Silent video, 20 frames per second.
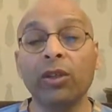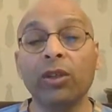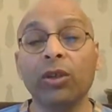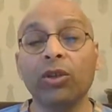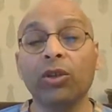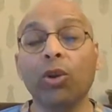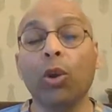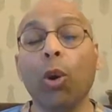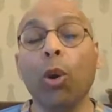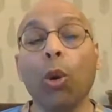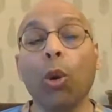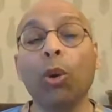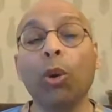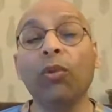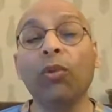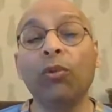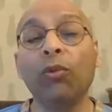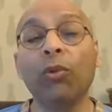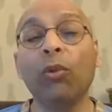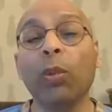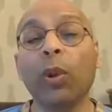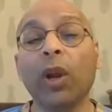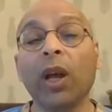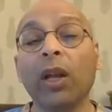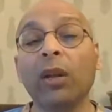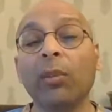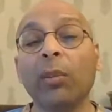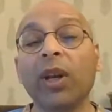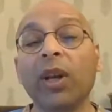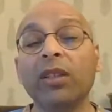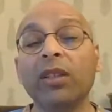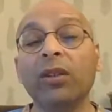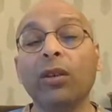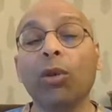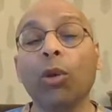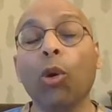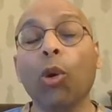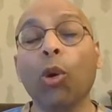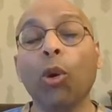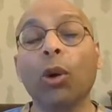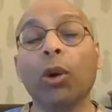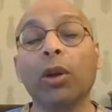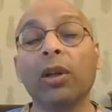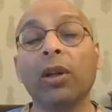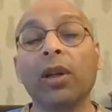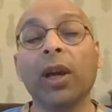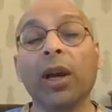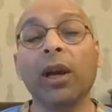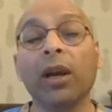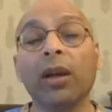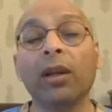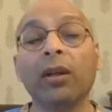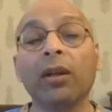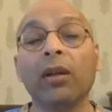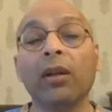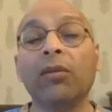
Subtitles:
So whole food, plant-based, no oil diet,